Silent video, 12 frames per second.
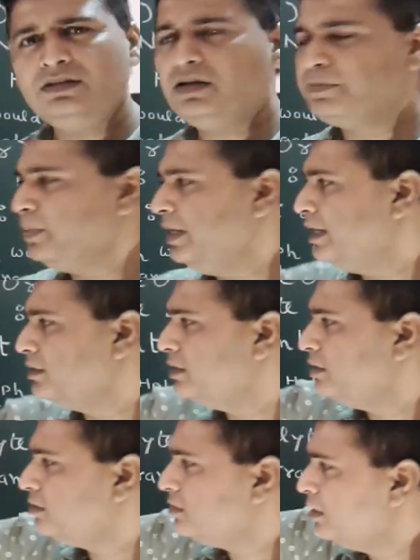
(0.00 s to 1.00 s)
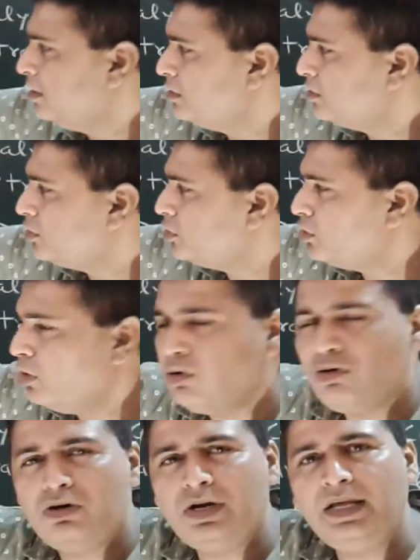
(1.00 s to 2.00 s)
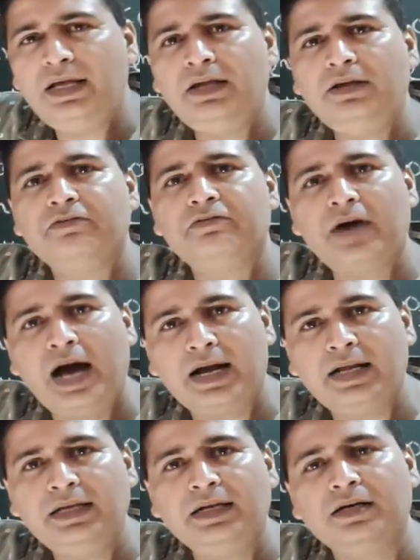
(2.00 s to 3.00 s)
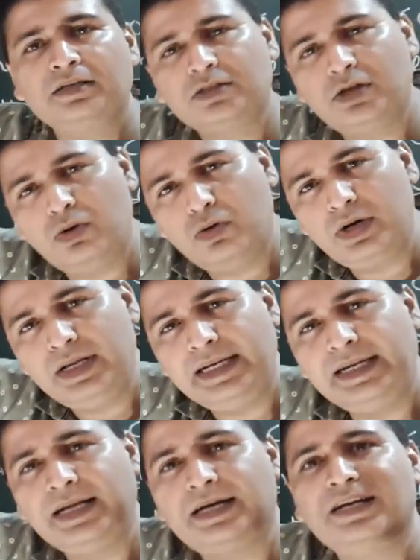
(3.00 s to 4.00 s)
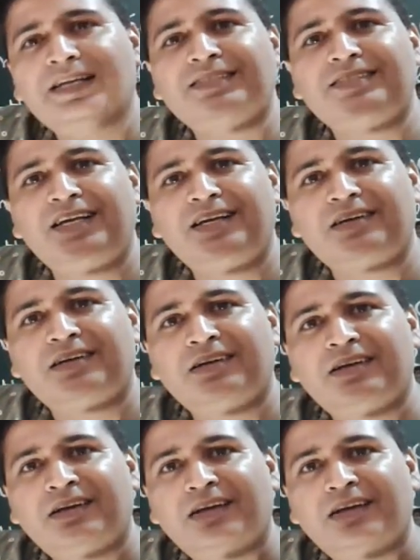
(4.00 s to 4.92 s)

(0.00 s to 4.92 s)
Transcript: The pH is slowly varying, it is slowly decreasing.